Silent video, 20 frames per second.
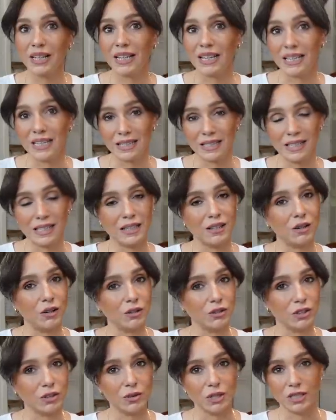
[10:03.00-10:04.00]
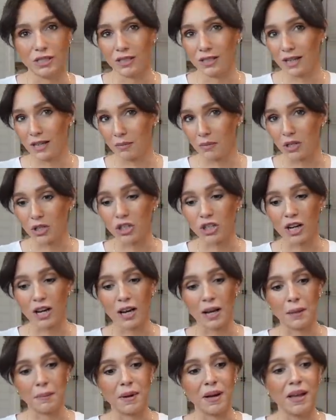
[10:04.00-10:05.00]
and easy. Also, it doesn't take much
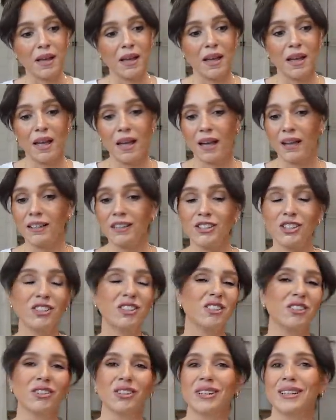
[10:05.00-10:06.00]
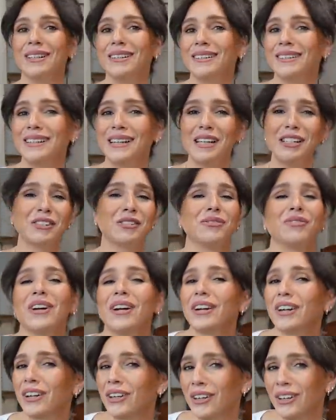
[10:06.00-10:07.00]
time. And it's just good. It's very
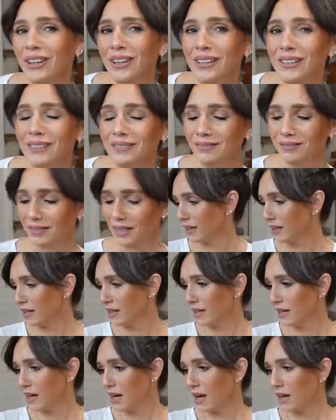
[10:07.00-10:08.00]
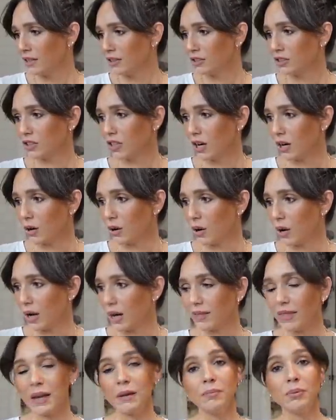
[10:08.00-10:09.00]
good. So
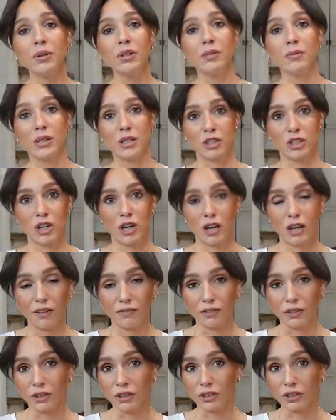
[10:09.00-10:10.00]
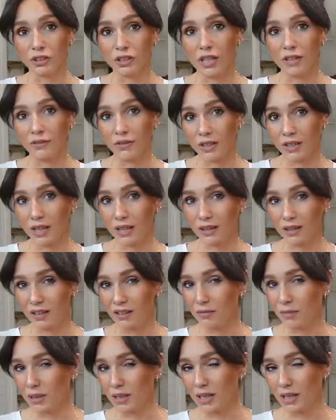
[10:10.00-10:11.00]
that pretty much covers everything that
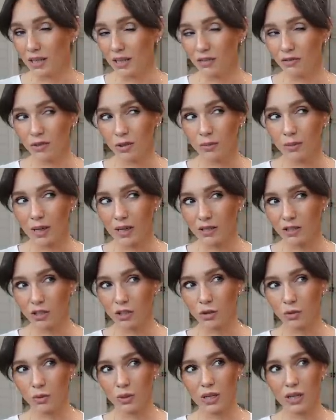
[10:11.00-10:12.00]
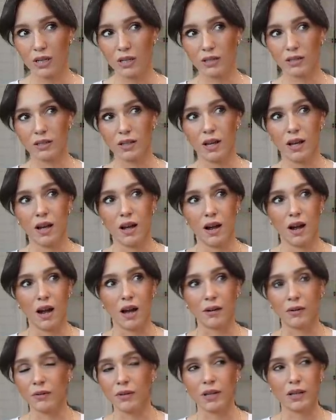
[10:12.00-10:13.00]
I've been eating for the past two weeks.
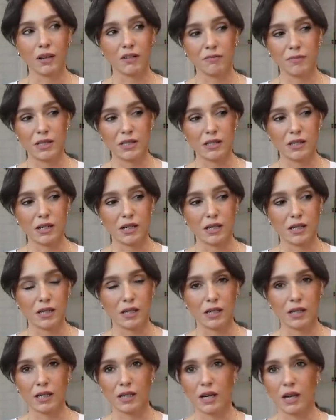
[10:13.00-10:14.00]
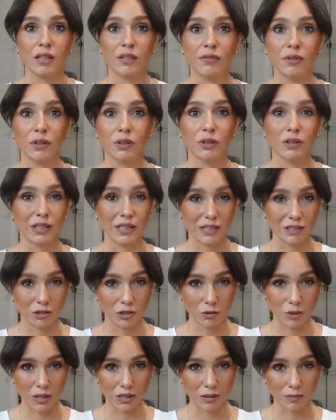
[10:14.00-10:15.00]
I don't think I've missed anything. If there are links
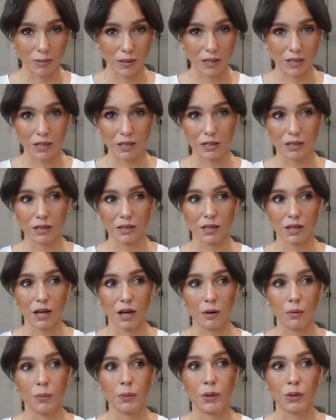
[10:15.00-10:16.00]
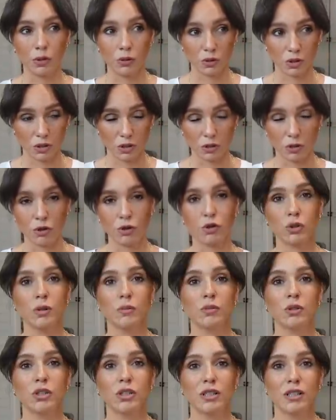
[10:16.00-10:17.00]
to recipes, I will put those in the
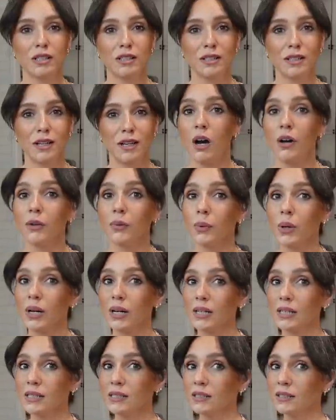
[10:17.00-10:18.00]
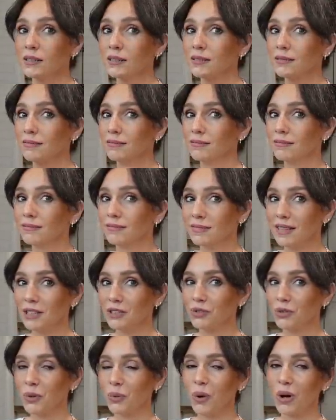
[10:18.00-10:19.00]
description. Otherwise,
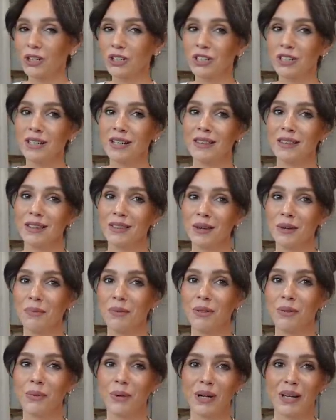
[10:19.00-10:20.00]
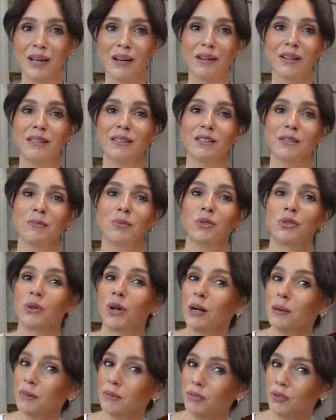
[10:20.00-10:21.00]
thanks for watching. Hit the thumb on the way out and
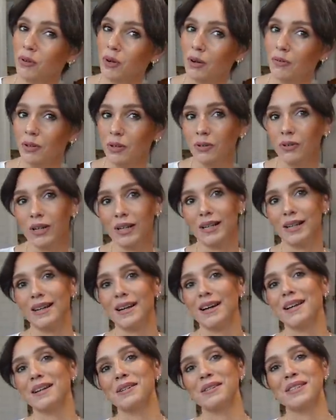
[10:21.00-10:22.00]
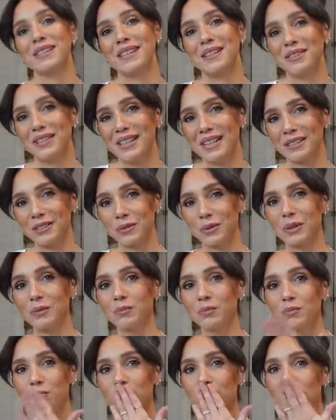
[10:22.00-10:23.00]
subscribe if you haven't already. And I'll see you in the next one.
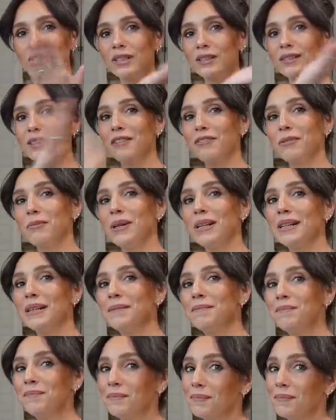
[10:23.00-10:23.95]
Love you, mean it.